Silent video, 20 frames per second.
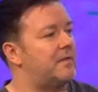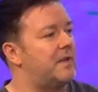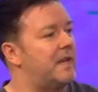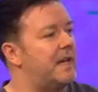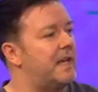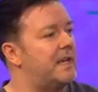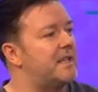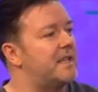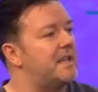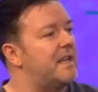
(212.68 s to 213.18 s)

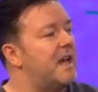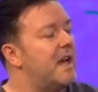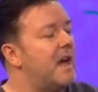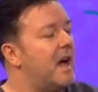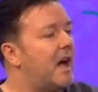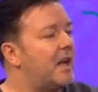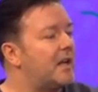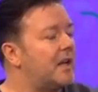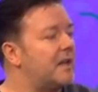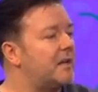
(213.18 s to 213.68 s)
things, and
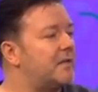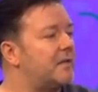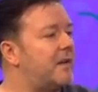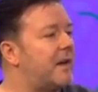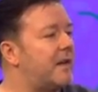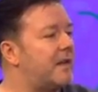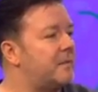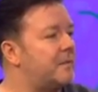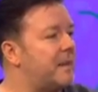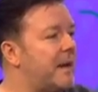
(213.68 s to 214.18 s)
I like the
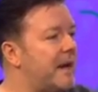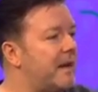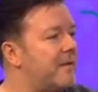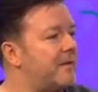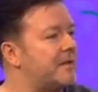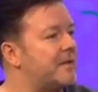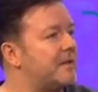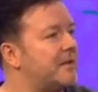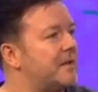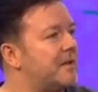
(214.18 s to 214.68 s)
fact that the
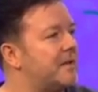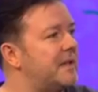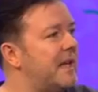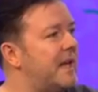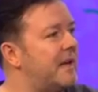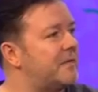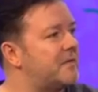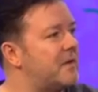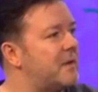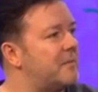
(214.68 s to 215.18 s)
parents are going to
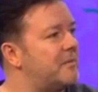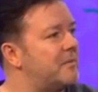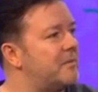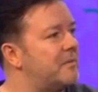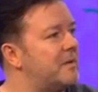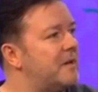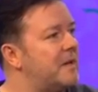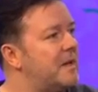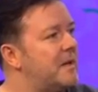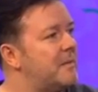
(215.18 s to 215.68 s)
have
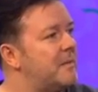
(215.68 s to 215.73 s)
trouble